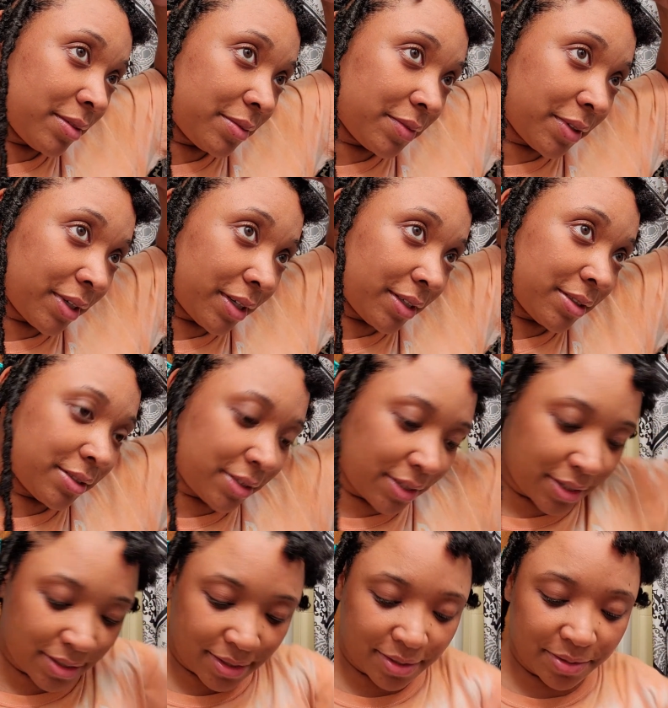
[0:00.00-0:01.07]
for her. She
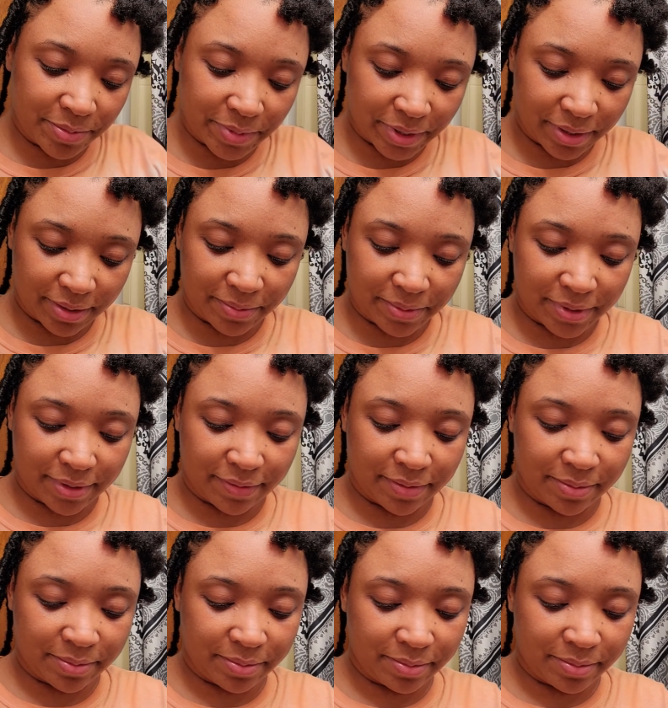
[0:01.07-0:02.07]
got her new man, whatever.